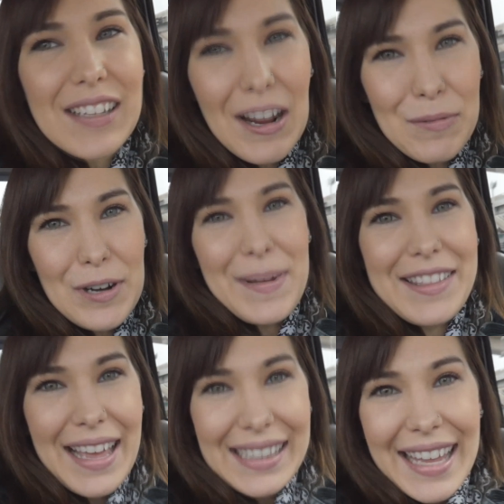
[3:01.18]
I'll talk more
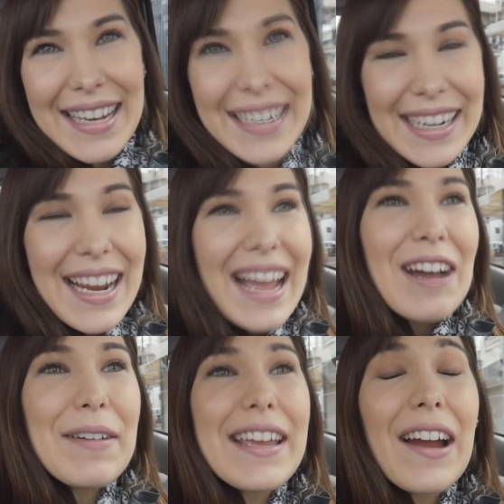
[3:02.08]
about that later.
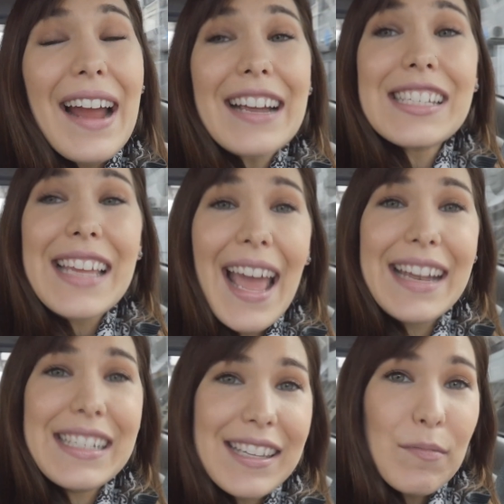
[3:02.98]
We are actually
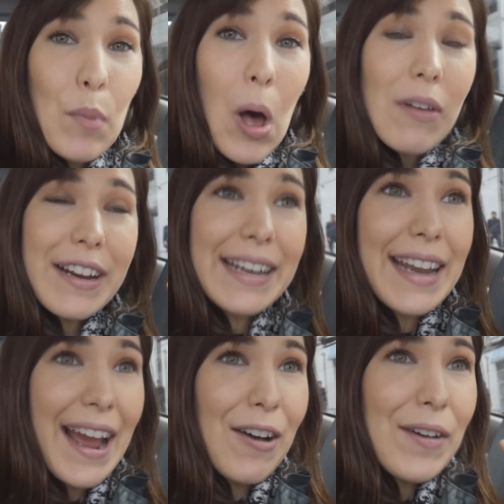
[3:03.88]
heading to the mall right
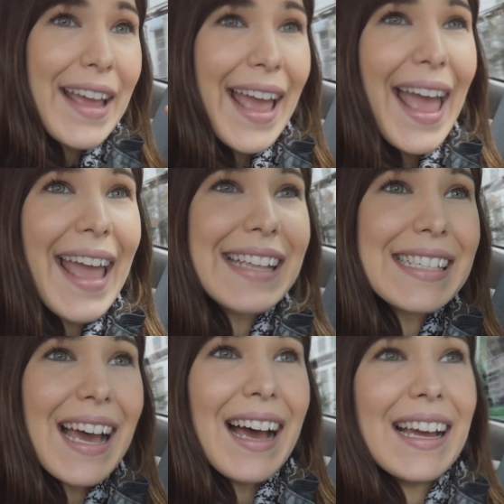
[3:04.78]
now,
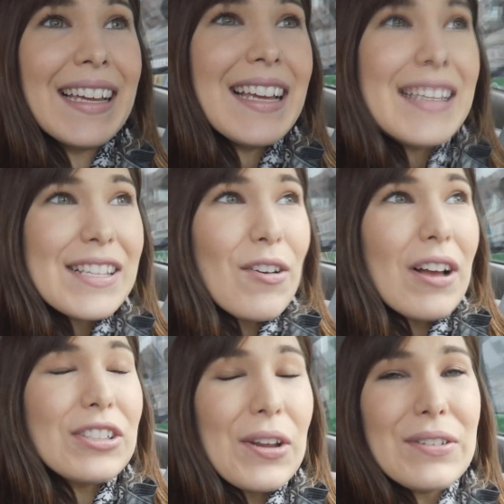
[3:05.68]
and so
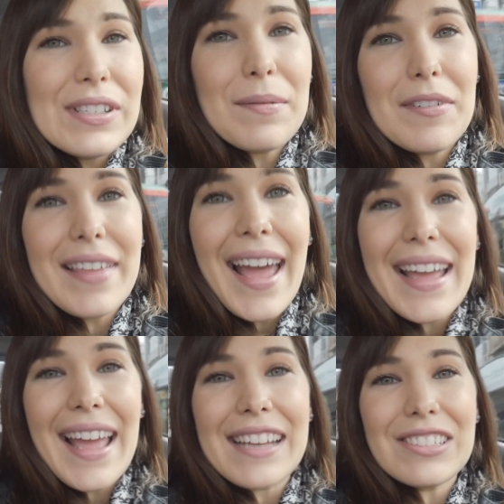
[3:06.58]
I'll show you some of
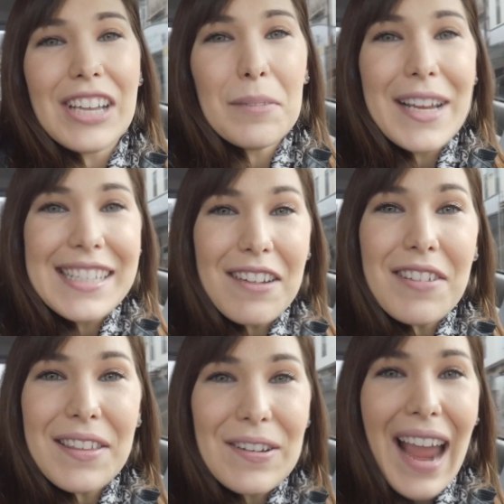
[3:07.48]
that and share my day
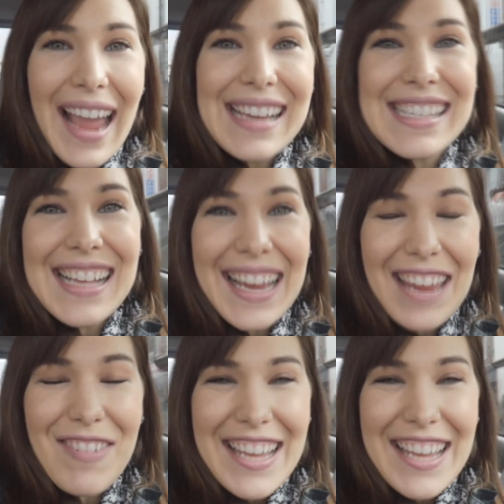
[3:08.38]
with you guys. I can't